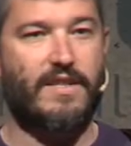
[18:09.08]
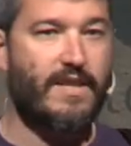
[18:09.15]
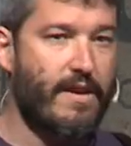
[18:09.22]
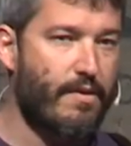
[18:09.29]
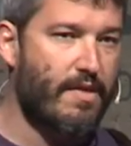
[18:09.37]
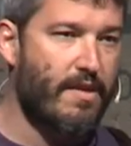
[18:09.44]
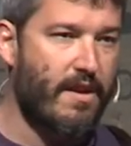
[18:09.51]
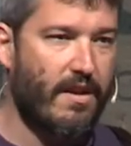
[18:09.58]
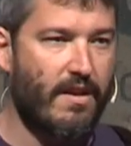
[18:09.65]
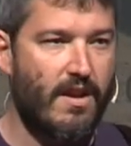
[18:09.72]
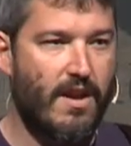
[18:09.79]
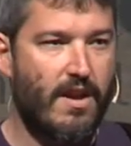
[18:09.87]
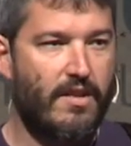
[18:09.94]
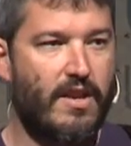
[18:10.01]
same
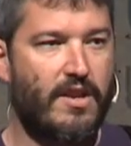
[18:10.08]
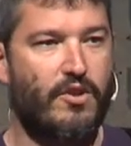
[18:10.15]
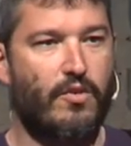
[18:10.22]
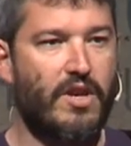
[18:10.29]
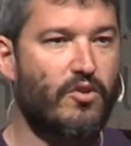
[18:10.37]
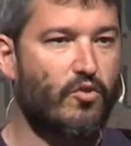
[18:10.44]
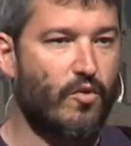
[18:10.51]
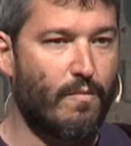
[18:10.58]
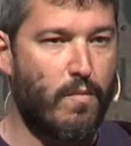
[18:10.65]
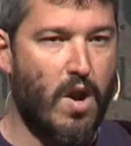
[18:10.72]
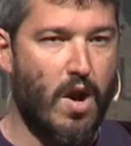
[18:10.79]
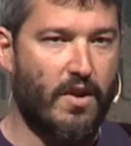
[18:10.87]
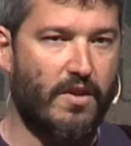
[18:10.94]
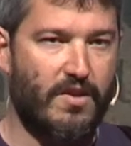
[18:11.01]
thing, then you need to
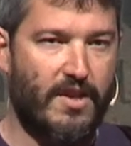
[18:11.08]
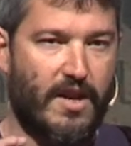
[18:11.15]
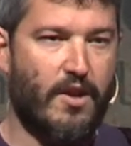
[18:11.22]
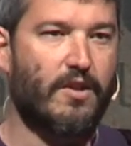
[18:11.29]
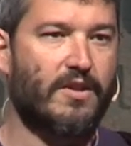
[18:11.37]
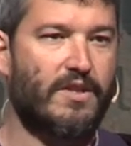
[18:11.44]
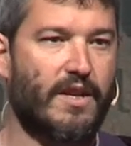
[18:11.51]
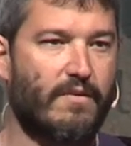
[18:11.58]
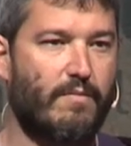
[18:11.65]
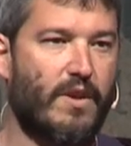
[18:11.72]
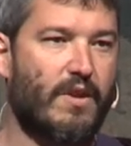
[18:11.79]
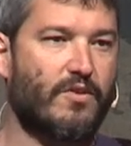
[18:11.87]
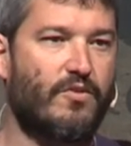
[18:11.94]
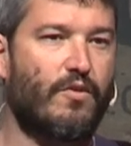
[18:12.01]
block the
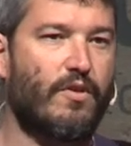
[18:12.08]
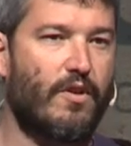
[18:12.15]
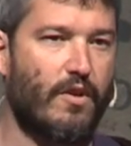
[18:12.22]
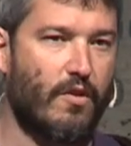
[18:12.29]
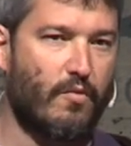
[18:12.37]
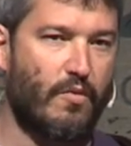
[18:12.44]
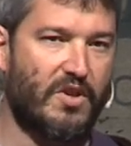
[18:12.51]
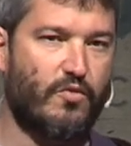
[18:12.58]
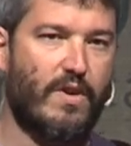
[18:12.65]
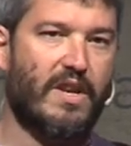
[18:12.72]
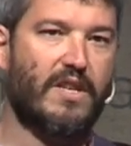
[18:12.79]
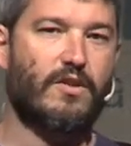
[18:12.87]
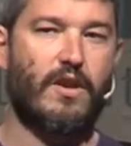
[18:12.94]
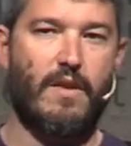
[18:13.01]
content because you don't know which
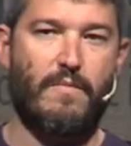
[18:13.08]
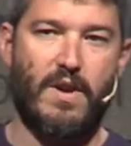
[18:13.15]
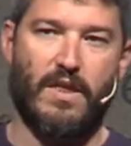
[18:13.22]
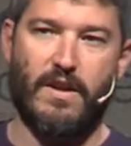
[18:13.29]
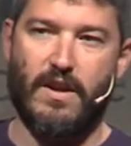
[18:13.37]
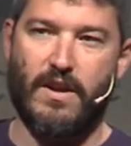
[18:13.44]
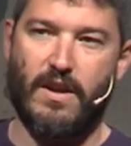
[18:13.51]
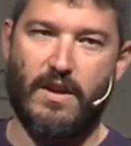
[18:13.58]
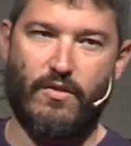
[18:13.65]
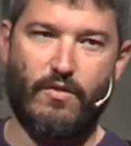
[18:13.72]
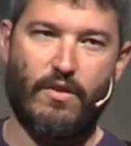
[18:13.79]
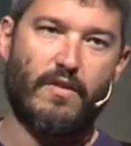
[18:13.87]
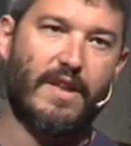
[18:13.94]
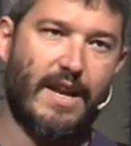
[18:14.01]
one is going to be the
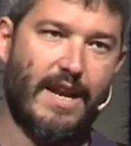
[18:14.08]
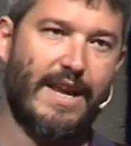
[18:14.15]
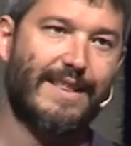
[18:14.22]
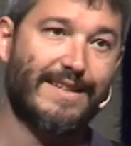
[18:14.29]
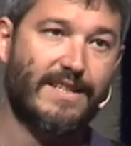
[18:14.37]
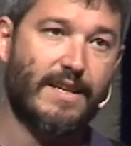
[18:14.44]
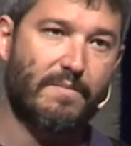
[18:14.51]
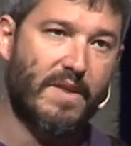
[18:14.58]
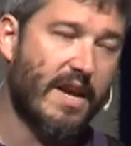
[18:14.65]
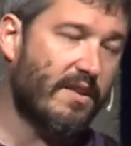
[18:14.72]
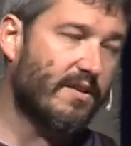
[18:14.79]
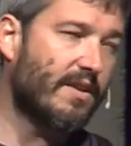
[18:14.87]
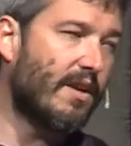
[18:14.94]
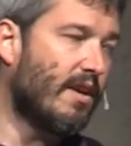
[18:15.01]
latest
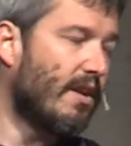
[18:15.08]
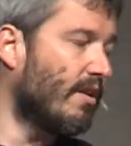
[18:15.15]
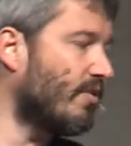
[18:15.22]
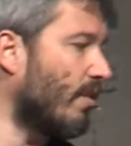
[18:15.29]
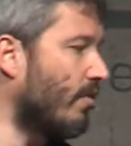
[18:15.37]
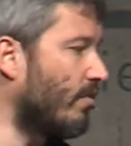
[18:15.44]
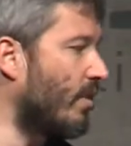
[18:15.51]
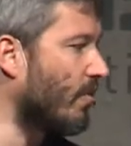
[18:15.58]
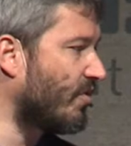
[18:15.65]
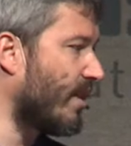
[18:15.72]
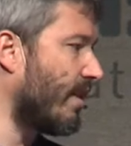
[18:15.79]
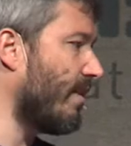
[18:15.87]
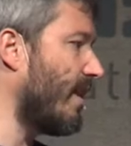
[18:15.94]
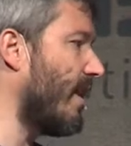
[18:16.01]
update. So
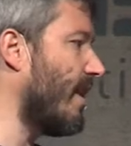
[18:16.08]
those are